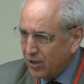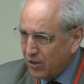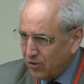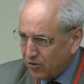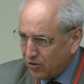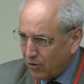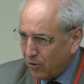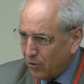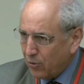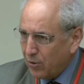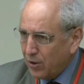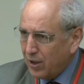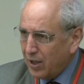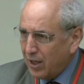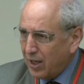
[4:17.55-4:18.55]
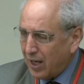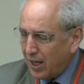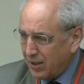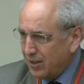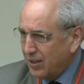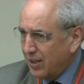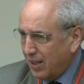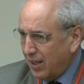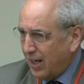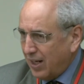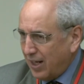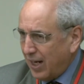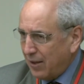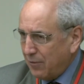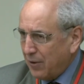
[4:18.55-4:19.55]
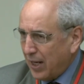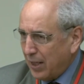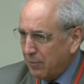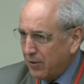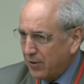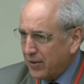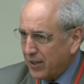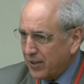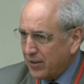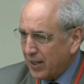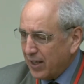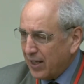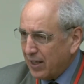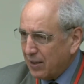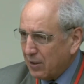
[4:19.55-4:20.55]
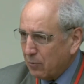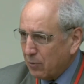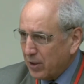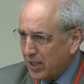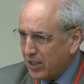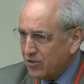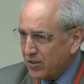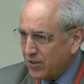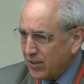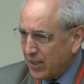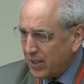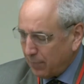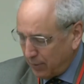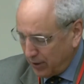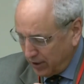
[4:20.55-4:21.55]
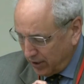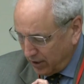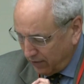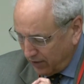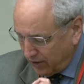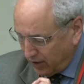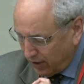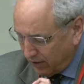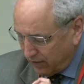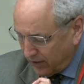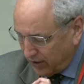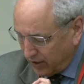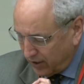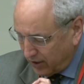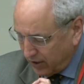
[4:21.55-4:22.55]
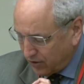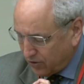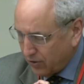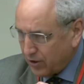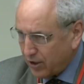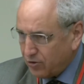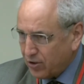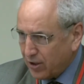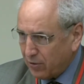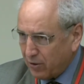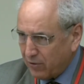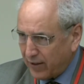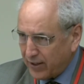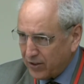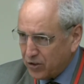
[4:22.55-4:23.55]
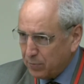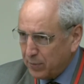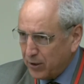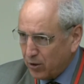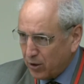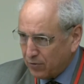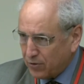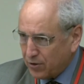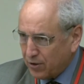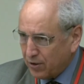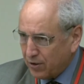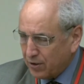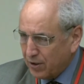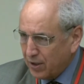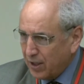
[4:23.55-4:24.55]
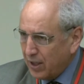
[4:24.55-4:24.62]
So I would think releasing the opinion of the Attorney General, if I can speak out of turn,